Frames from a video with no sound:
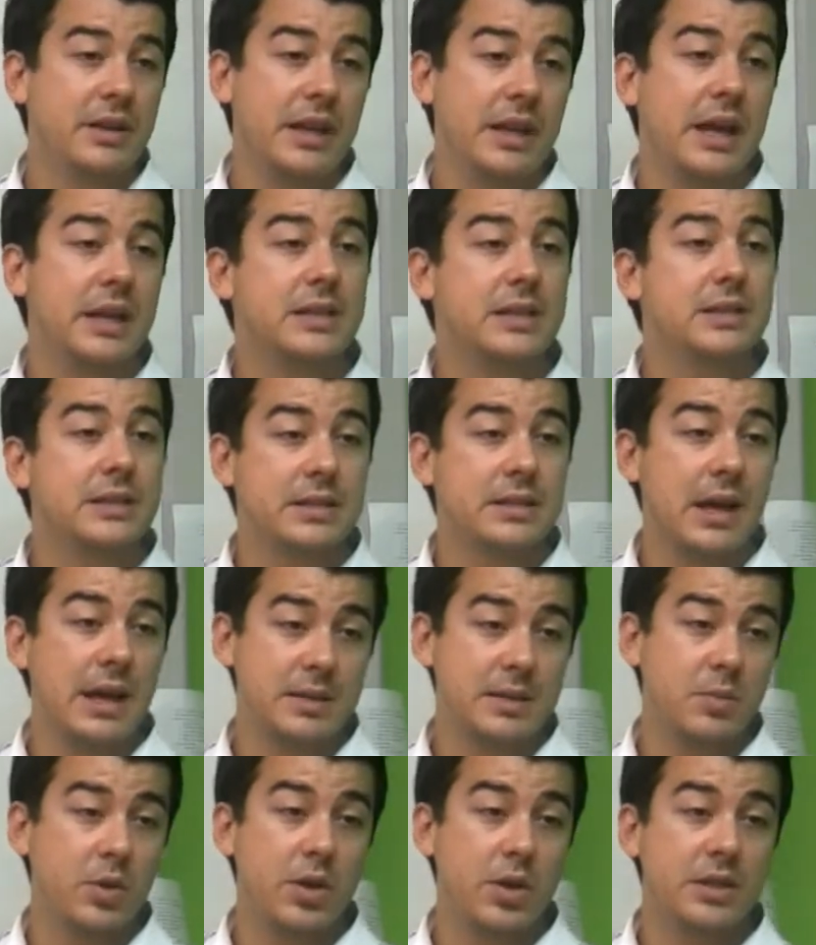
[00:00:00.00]
That is the
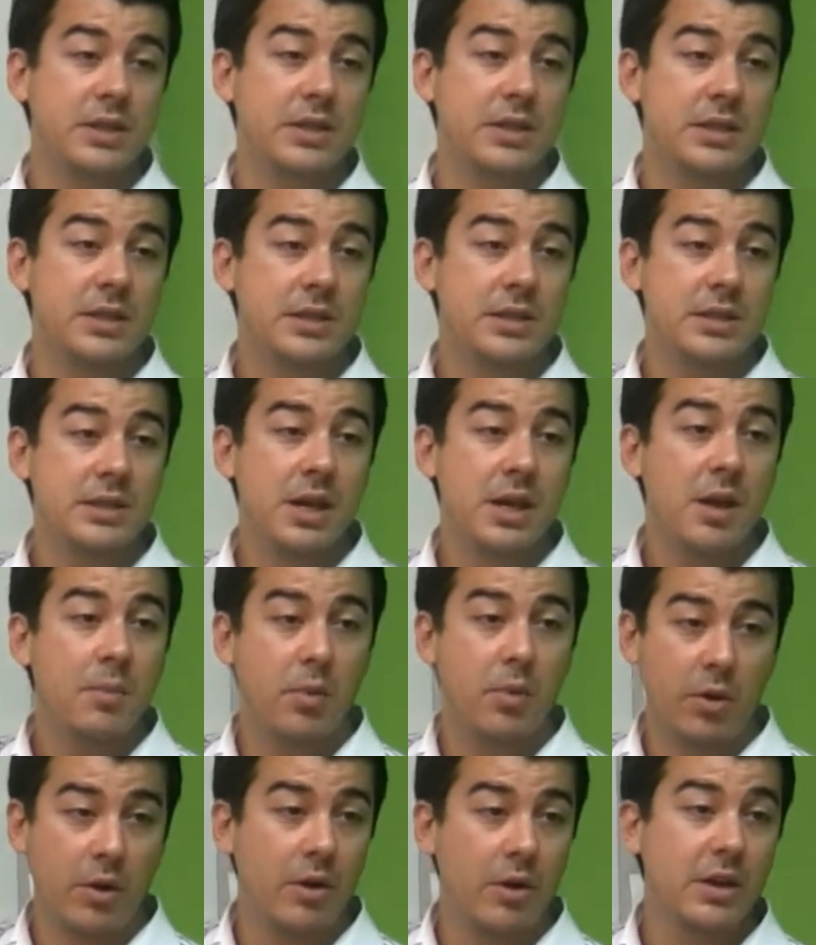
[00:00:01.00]
salesperson's
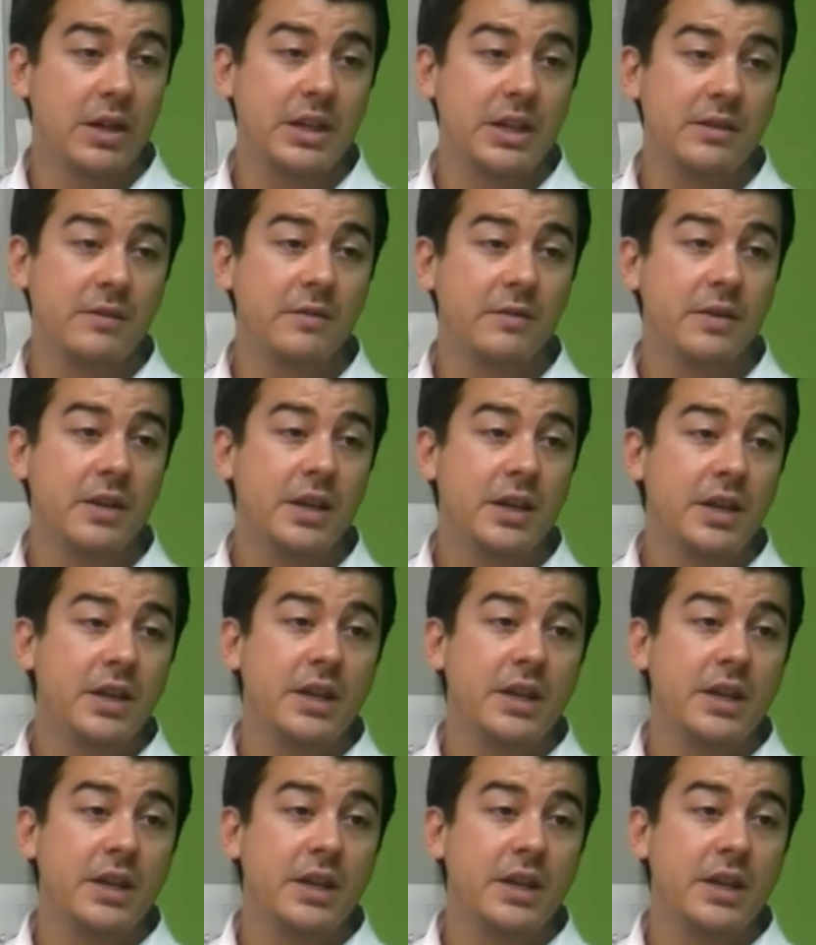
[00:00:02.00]
prerogative.